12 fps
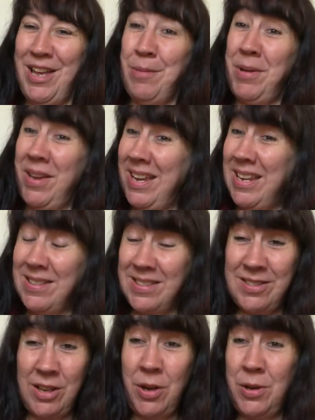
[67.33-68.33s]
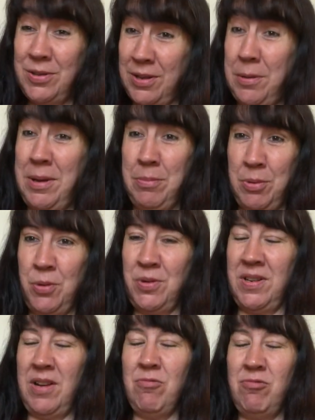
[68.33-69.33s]
But it is so
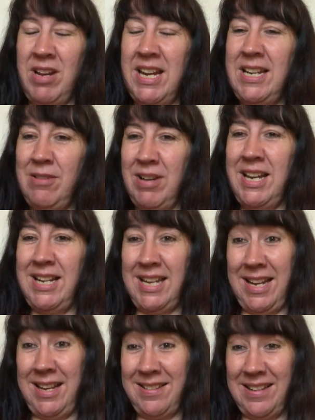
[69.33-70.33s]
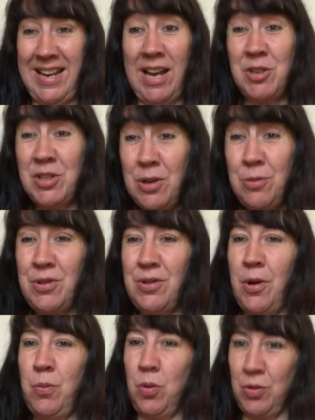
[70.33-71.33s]
important, it really is. And our children
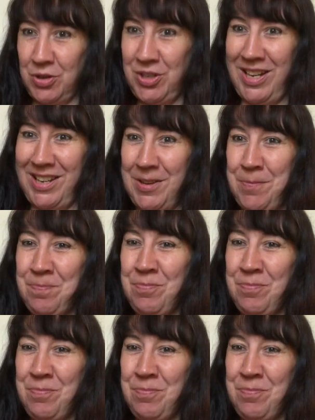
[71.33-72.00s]
are watching.